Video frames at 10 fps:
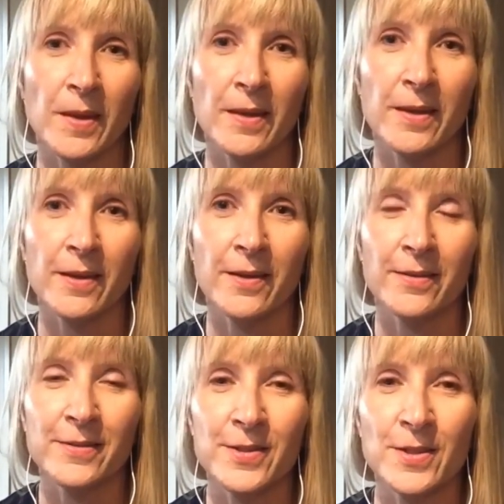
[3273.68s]

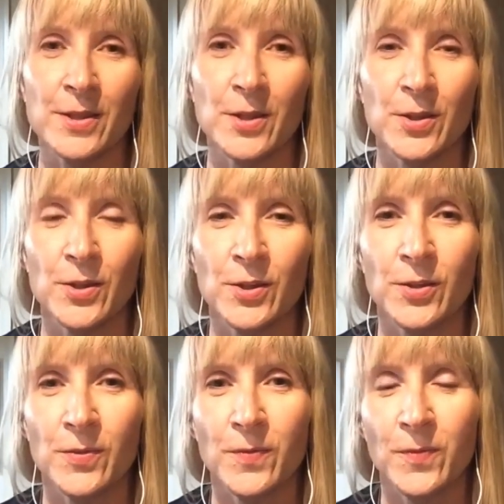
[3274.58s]
And
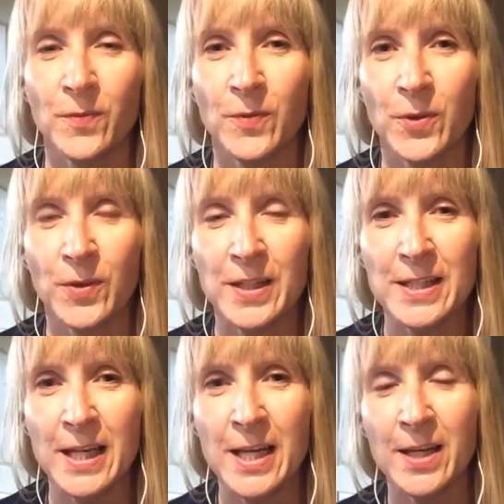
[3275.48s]
you can
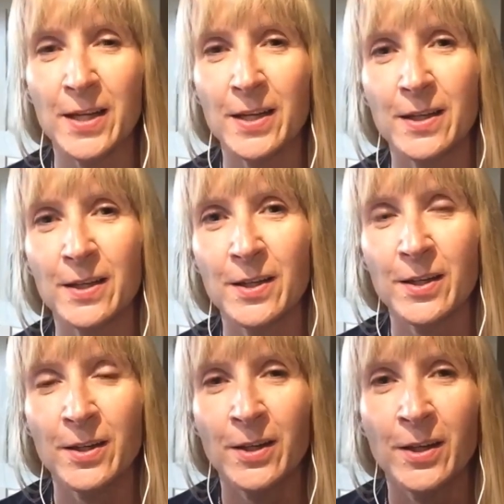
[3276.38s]
take
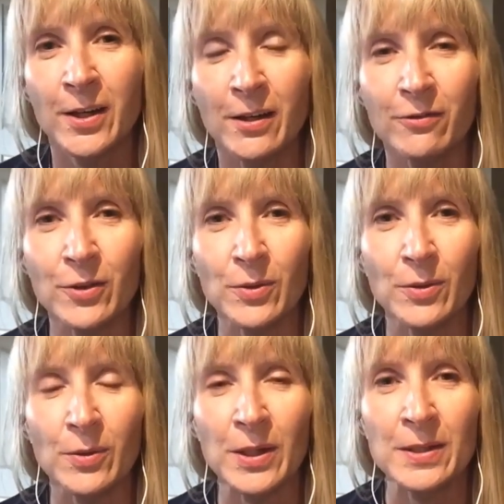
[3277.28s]
a
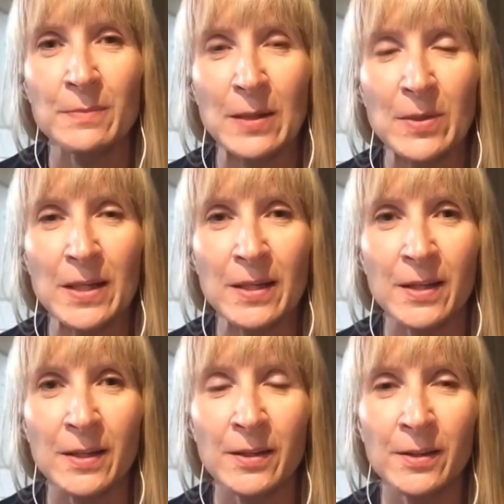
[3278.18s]
few,
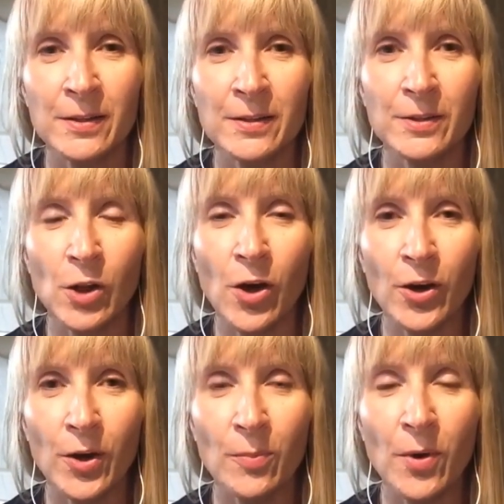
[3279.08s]
maybe
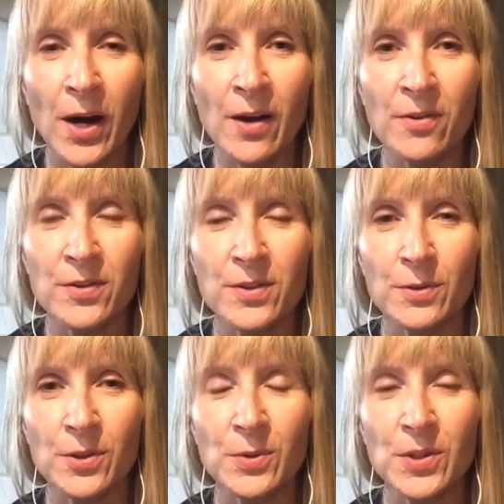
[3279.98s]
longer breaths,
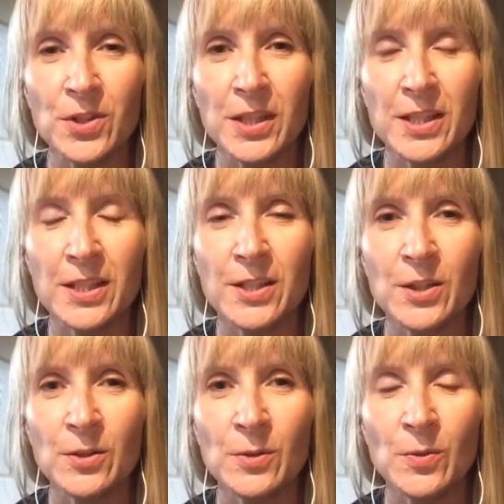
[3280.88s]
or do what you need to
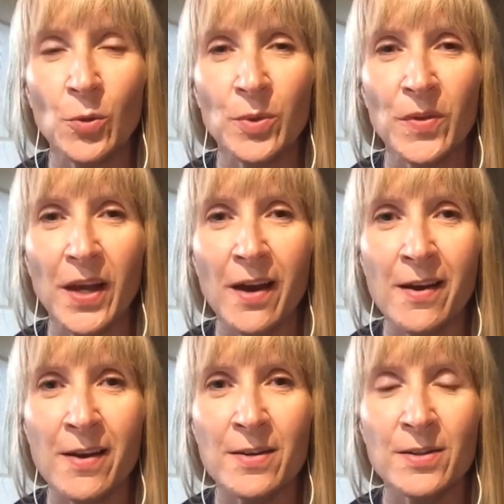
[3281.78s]
do. Open the
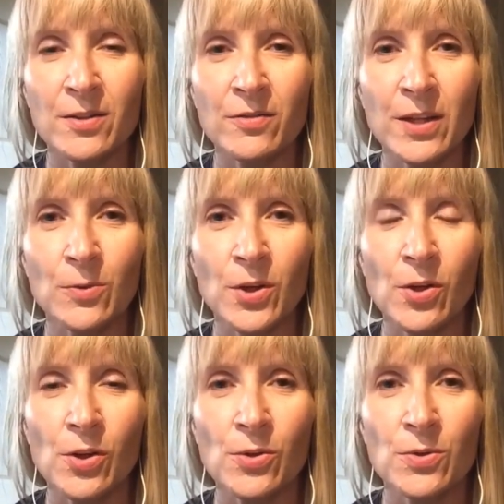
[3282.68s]
eyes if they were
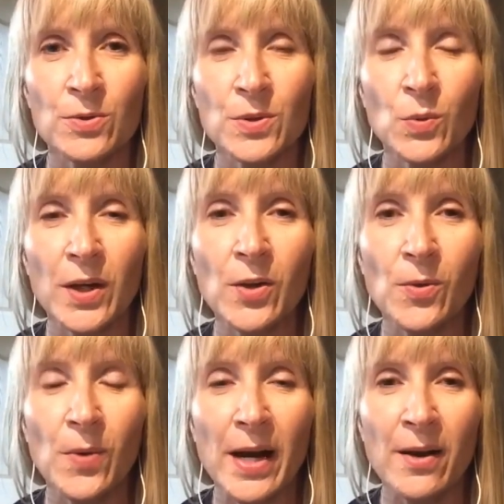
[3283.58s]
closed, wiggle
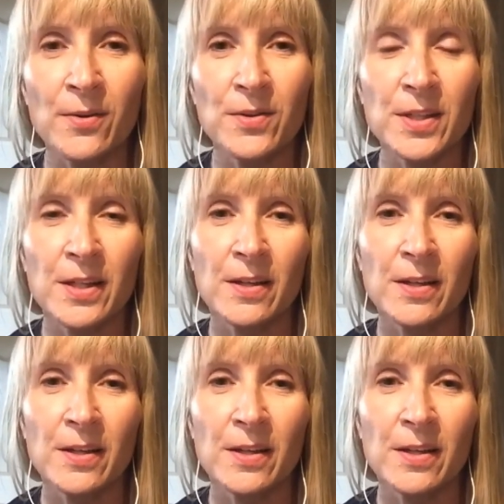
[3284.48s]
around.